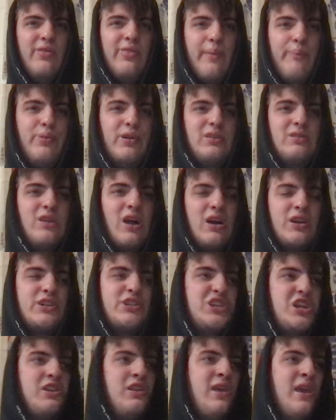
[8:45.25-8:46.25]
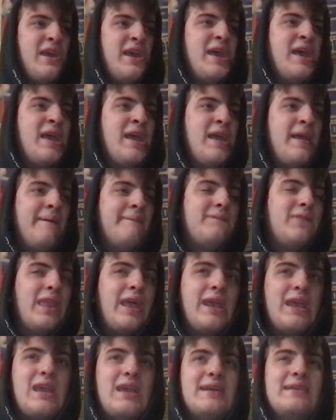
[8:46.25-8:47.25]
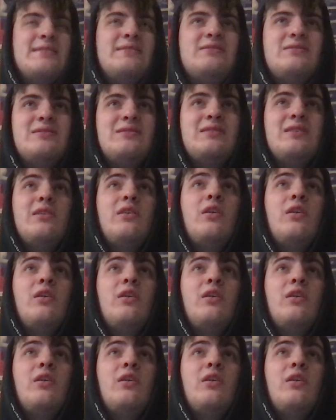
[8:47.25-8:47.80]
The production is